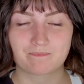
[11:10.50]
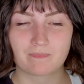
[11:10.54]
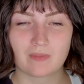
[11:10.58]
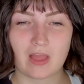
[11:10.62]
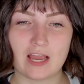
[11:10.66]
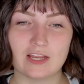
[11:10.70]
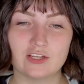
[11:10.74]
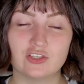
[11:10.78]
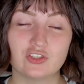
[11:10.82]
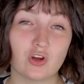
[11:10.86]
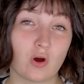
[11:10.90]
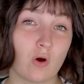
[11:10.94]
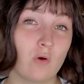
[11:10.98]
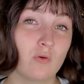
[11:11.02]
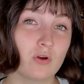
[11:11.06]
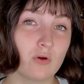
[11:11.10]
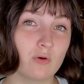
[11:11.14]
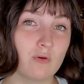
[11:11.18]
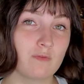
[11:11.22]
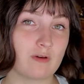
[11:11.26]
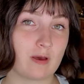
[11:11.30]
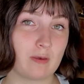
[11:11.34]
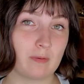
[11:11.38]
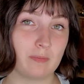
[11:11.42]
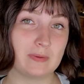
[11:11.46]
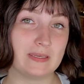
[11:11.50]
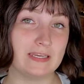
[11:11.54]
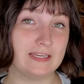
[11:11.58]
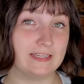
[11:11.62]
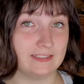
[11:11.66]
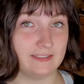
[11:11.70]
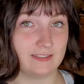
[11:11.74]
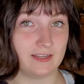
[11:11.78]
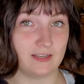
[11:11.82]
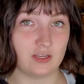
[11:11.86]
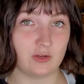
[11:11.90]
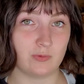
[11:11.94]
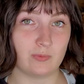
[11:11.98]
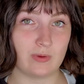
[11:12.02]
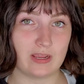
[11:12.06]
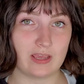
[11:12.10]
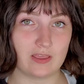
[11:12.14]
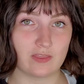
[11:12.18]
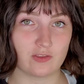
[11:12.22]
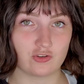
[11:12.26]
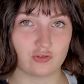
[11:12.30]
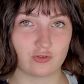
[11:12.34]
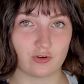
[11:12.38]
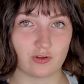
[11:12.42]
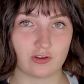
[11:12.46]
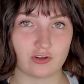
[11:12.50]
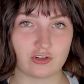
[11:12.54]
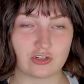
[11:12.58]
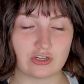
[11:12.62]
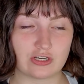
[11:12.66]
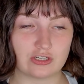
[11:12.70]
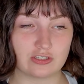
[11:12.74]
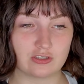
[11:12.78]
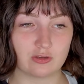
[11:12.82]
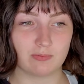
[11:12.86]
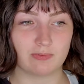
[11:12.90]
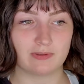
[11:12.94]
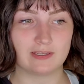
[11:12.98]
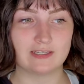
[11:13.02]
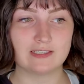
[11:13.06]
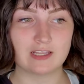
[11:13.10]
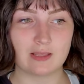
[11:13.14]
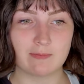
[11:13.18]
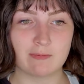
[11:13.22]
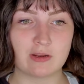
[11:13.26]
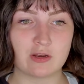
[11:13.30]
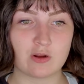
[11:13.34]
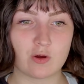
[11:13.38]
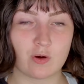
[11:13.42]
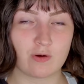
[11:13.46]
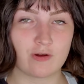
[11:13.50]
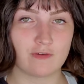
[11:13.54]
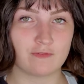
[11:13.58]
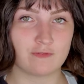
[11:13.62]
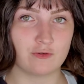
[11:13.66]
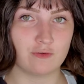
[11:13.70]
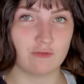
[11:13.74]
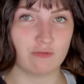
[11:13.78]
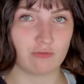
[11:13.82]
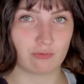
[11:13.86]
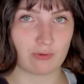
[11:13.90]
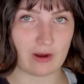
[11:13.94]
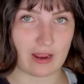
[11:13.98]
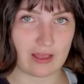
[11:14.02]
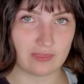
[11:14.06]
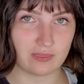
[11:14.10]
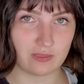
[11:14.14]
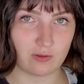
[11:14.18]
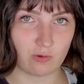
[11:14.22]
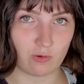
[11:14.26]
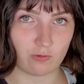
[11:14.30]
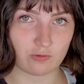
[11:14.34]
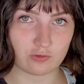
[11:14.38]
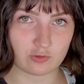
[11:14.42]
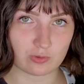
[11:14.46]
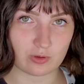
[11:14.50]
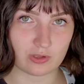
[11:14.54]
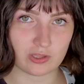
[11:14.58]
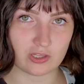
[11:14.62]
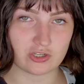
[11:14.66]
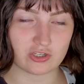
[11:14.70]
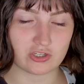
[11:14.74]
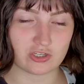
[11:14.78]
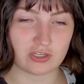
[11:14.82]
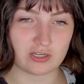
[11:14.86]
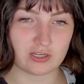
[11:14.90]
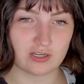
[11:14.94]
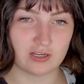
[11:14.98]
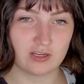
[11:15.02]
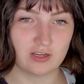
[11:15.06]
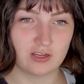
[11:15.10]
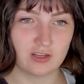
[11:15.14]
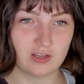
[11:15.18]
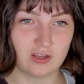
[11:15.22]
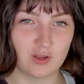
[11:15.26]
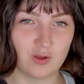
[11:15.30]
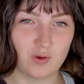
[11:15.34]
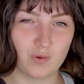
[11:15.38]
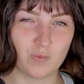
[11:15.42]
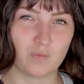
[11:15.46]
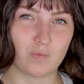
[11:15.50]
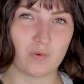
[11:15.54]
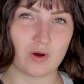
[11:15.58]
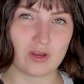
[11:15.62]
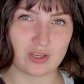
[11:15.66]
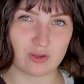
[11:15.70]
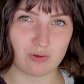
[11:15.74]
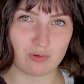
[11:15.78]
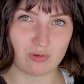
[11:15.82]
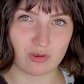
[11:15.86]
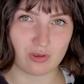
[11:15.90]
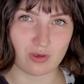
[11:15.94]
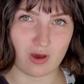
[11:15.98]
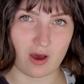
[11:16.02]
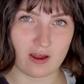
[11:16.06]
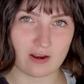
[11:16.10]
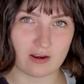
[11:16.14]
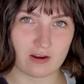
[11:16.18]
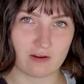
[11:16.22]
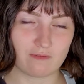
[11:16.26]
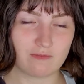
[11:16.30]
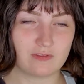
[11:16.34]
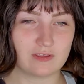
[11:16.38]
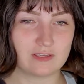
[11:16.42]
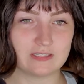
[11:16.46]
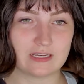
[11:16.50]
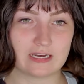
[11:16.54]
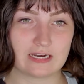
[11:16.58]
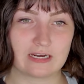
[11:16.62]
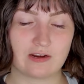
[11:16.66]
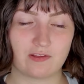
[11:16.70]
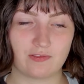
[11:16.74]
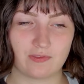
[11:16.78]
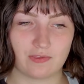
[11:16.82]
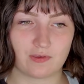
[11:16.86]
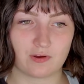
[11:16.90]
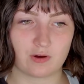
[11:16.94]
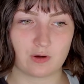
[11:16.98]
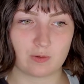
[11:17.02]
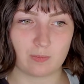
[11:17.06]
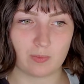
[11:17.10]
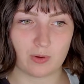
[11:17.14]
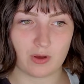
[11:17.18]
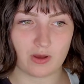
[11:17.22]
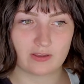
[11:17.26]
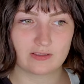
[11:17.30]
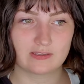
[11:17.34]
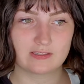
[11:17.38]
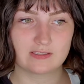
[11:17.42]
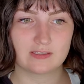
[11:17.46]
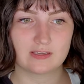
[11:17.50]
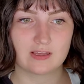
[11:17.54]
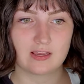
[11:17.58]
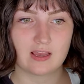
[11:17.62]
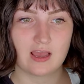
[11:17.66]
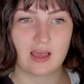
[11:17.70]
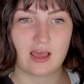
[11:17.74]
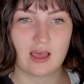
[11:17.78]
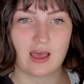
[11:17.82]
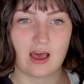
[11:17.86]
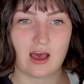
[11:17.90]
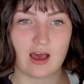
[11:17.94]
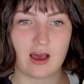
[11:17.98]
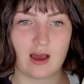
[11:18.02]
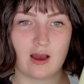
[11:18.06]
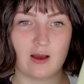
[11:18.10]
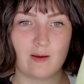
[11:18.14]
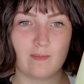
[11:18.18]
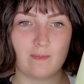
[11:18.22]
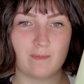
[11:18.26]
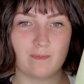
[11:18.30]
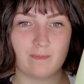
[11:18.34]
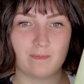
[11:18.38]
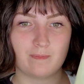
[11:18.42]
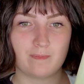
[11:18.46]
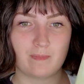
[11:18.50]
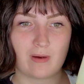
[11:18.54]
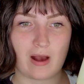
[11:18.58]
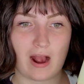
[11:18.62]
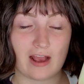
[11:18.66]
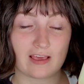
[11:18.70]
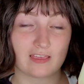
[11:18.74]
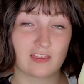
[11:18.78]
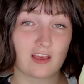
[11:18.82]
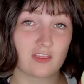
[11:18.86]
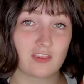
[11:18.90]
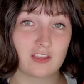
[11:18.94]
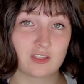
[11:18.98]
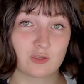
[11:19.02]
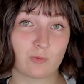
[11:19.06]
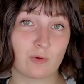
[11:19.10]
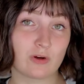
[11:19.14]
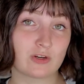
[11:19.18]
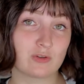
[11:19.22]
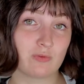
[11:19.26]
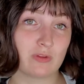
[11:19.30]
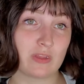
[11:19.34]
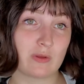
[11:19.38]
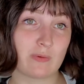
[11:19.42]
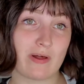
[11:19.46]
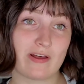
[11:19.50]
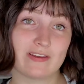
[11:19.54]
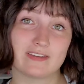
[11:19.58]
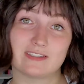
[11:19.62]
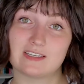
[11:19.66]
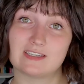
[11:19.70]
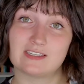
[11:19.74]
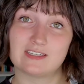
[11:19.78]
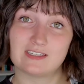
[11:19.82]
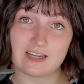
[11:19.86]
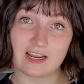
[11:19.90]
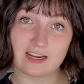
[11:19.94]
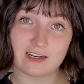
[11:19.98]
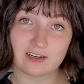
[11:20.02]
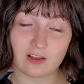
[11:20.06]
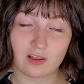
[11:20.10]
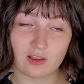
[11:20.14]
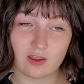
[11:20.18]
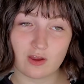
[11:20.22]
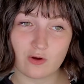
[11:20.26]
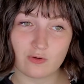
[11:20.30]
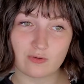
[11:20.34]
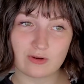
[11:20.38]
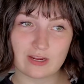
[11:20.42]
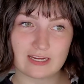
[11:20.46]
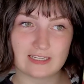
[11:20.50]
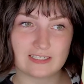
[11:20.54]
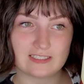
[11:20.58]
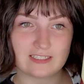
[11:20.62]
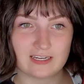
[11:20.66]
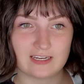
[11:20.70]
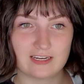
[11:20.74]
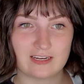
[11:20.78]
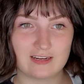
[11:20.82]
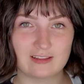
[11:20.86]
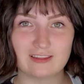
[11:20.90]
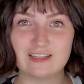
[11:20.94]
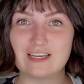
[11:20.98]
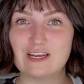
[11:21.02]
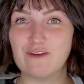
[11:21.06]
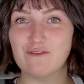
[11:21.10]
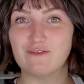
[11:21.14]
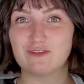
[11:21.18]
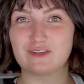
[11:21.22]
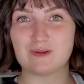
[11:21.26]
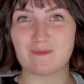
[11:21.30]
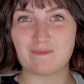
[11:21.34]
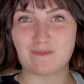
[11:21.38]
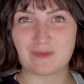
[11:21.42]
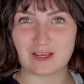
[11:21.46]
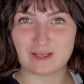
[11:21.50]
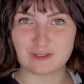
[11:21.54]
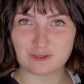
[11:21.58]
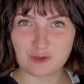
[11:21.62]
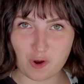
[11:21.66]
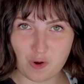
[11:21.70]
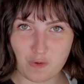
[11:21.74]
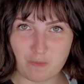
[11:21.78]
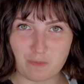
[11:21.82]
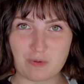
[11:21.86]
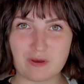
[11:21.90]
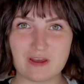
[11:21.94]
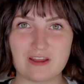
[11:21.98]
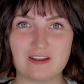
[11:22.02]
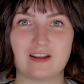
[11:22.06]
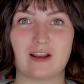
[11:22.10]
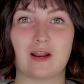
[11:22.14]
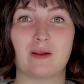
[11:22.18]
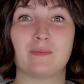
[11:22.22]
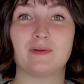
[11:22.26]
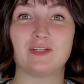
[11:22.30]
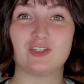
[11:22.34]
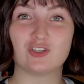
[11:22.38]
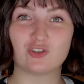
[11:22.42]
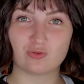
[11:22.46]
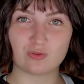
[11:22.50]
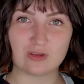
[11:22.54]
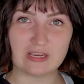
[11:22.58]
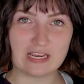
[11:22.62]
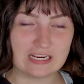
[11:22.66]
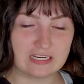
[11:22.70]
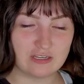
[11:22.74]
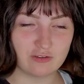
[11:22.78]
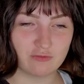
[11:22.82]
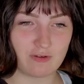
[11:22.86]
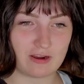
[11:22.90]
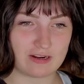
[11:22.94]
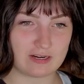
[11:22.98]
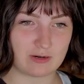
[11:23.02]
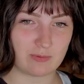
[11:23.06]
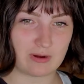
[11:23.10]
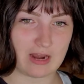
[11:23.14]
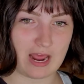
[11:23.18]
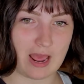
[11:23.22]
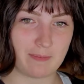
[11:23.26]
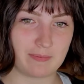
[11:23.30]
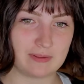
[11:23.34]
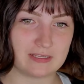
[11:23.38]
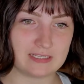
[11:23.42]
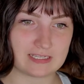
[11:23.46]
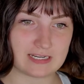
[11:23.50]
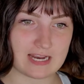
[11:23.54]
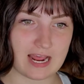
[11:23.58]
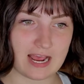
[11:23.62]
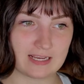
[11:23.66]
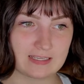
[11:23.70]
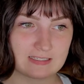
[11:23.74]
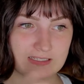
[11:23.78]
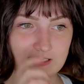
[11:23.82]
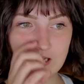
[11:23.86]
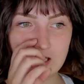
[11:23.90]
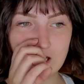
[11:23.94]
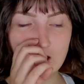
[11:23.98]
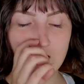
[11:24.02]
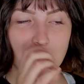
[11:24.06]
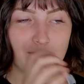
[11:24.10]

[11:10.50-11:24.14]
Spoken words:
I don't know if I'll be continuing in the trilogy, so please let me know if you've read the whole trilogy, what you thought of the second and third books. I thought this worked really well as a standalone. It did leave some things open, and I'm intrigued to find out what happens next.